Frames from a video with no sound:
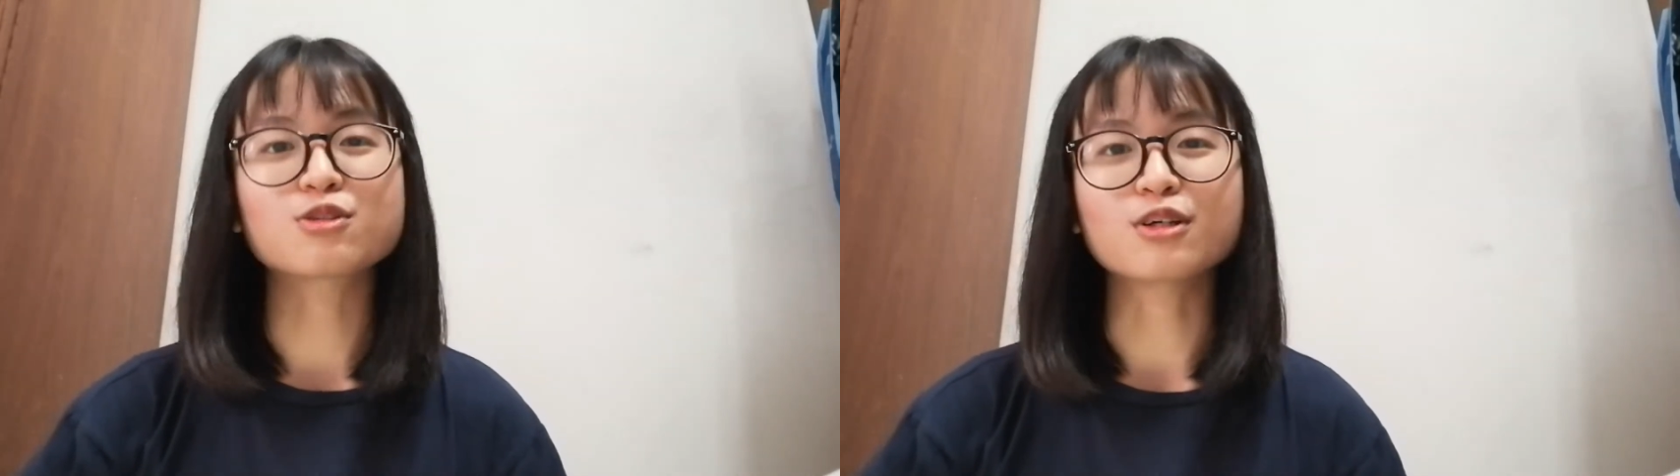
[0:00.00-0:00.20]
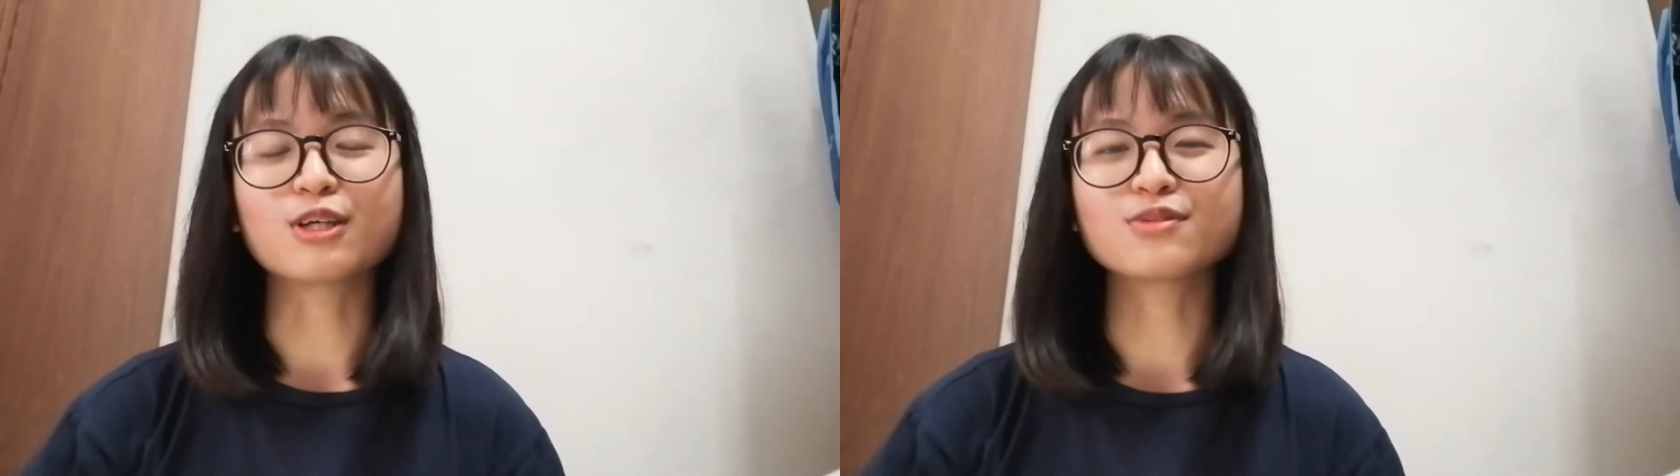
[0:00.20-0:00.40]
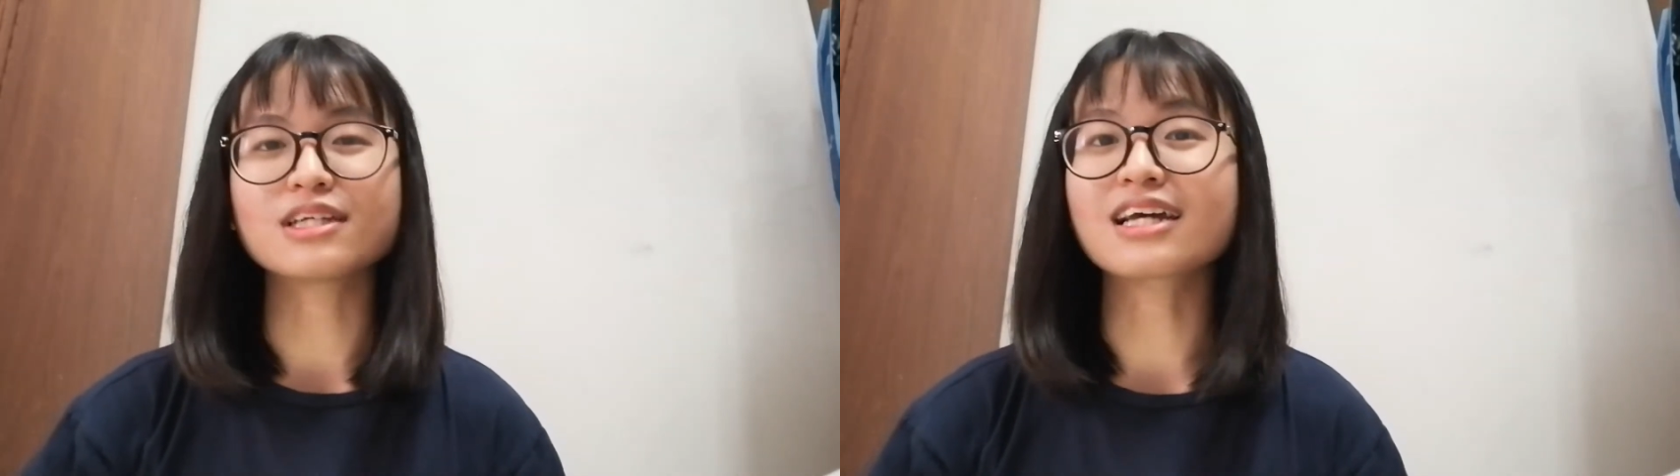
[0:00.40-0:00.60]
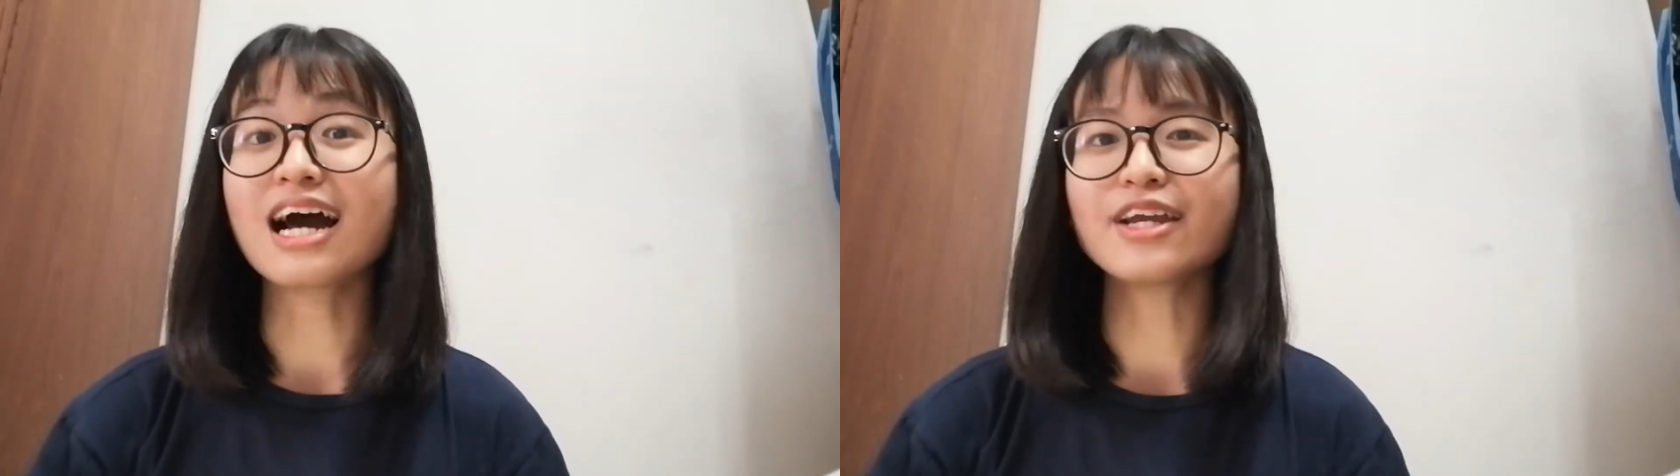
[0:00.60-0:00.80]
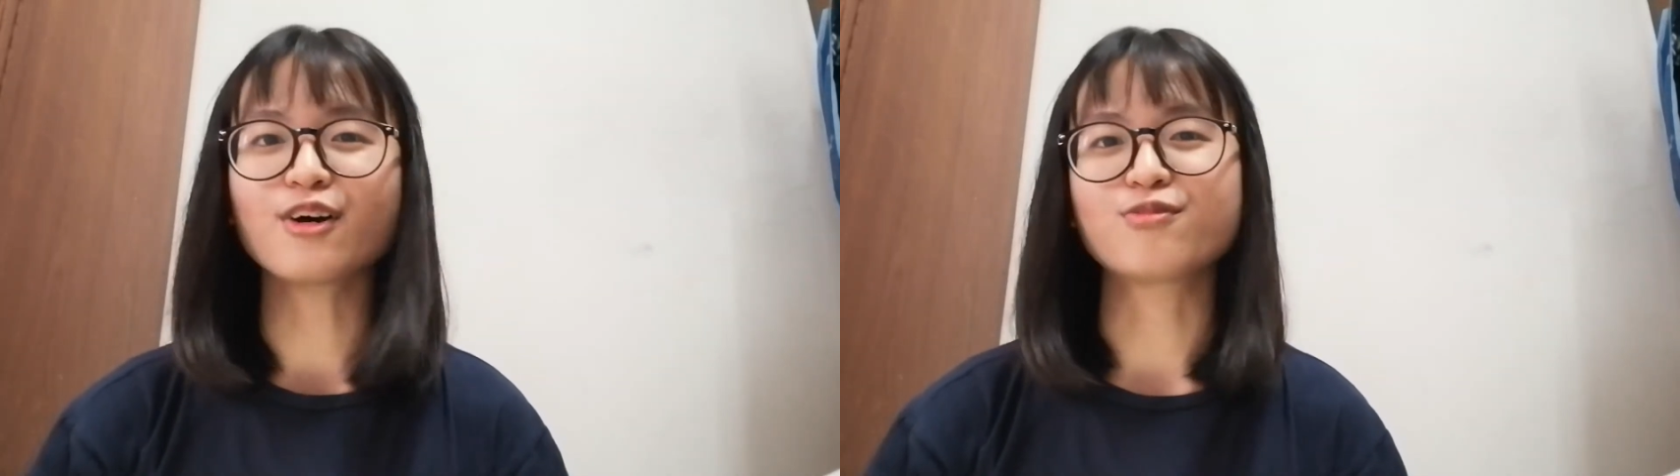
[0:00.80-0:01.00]
introduce a
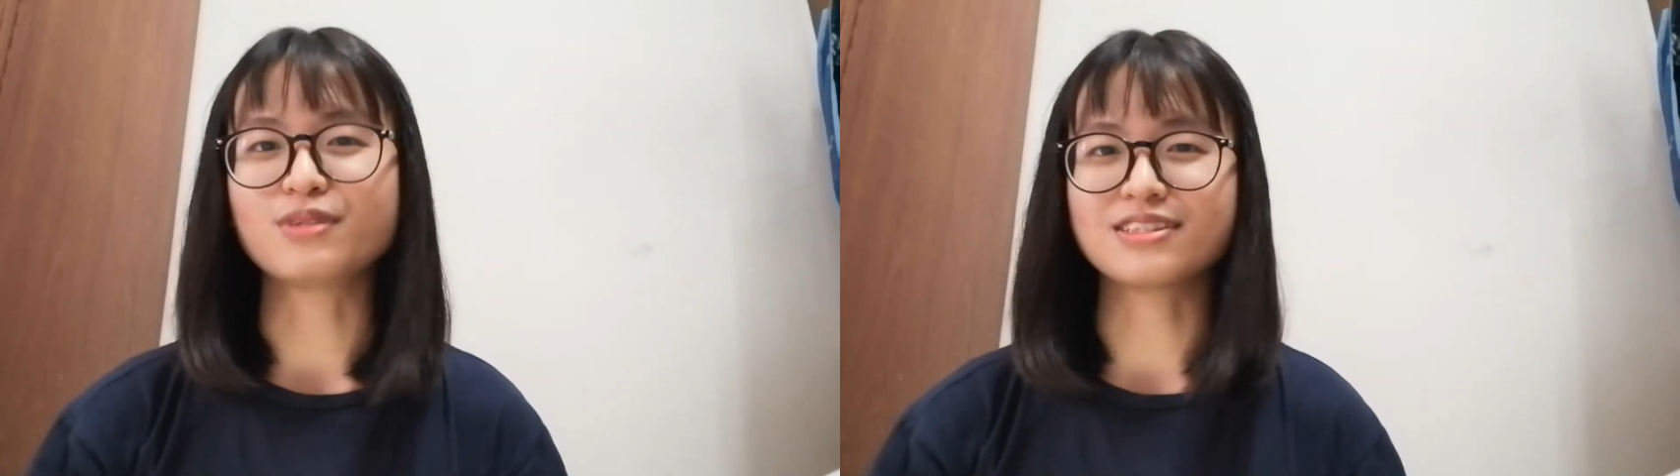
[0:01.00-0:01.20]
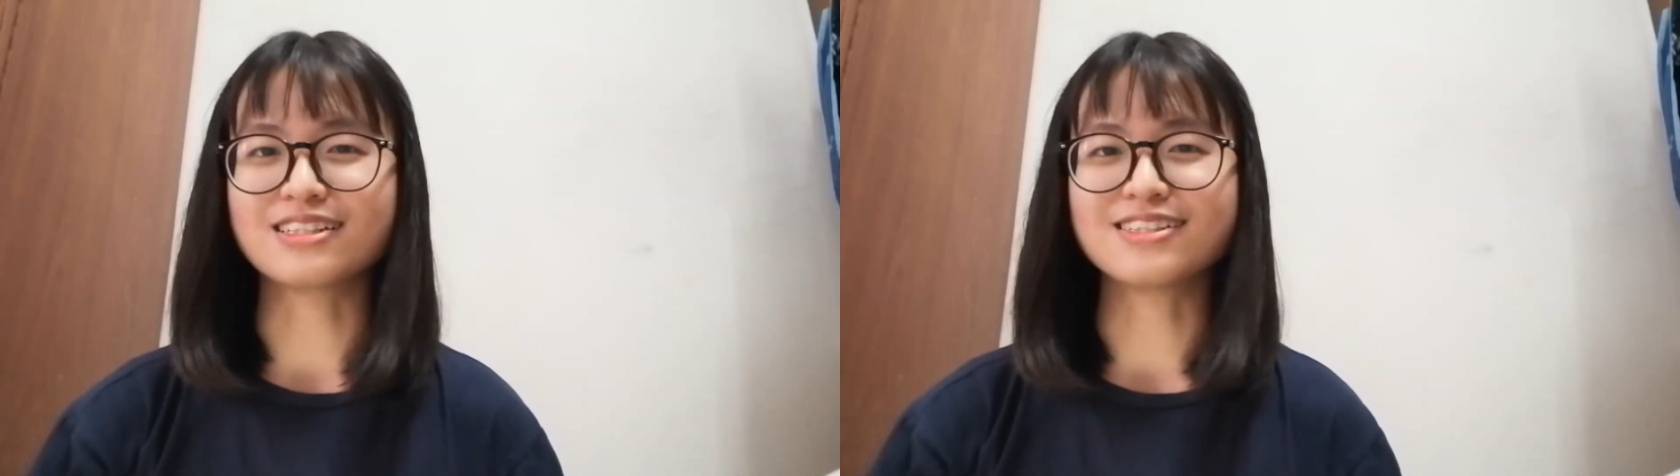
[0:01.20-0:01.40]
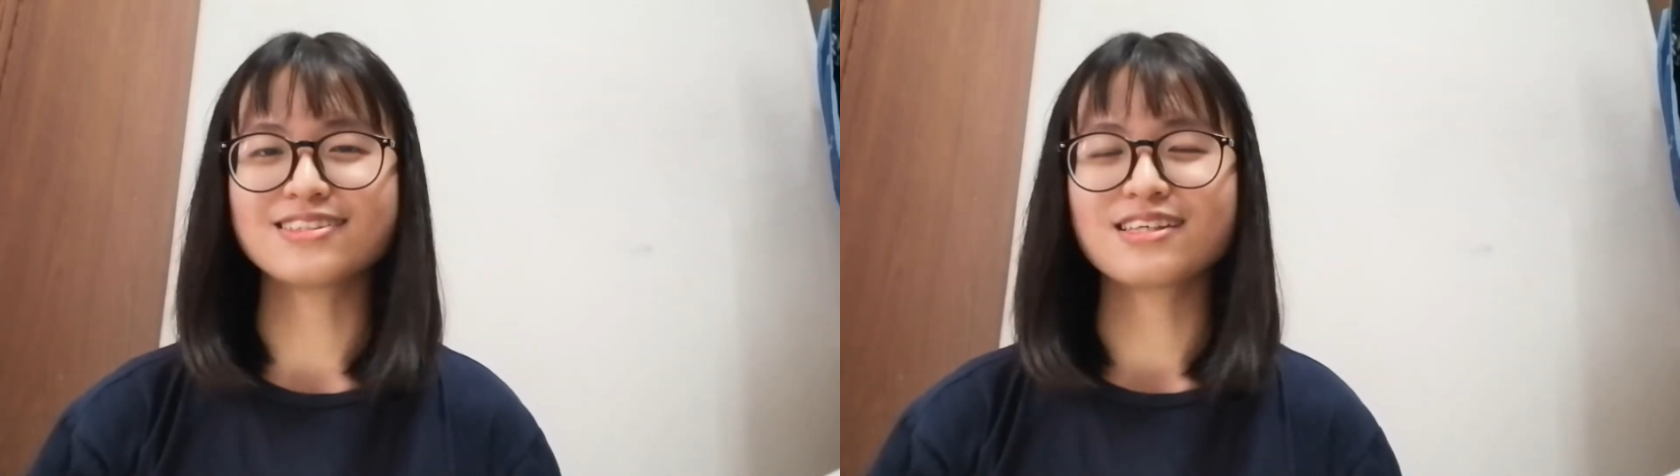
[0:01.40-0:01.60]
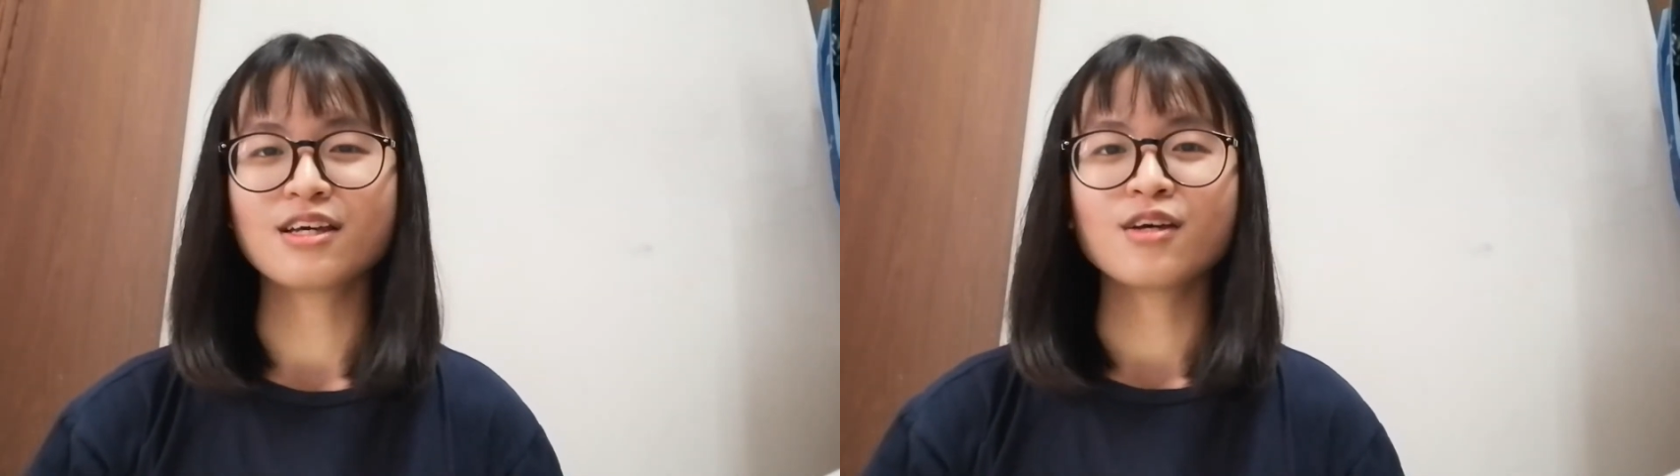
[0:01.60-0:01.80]
kind of biscuits